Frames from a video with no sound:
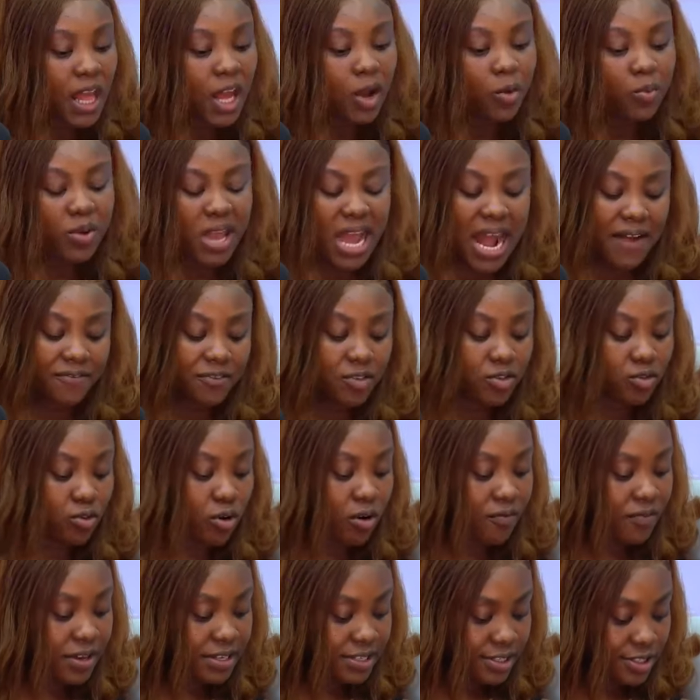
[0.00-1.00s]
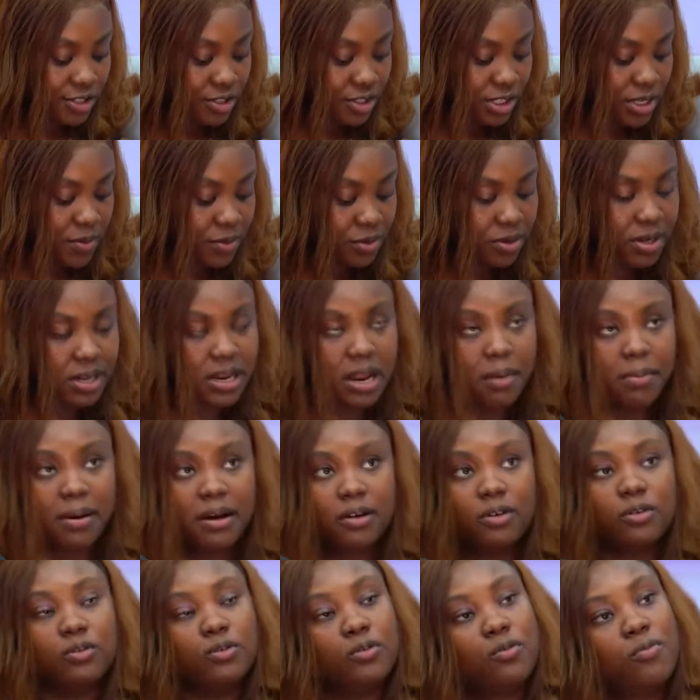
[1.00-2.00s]
we have this conversation, I'm talking about,
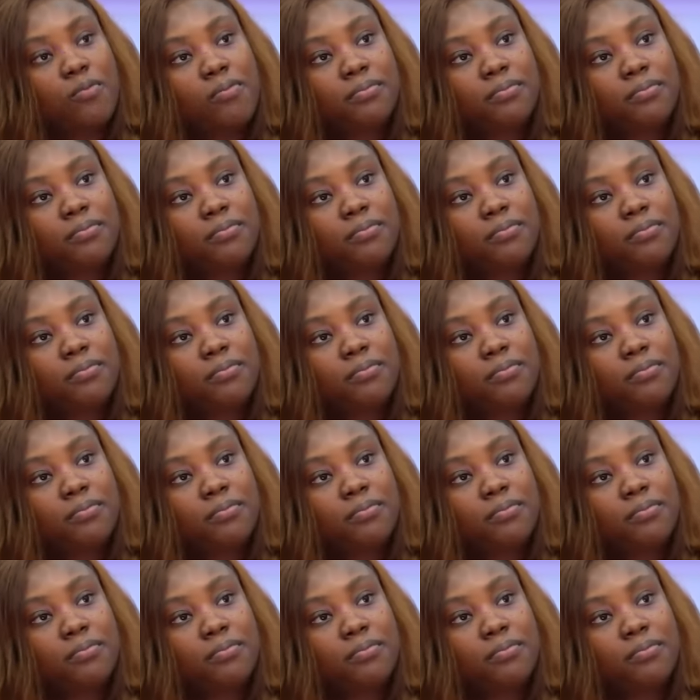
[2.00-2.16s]
oh,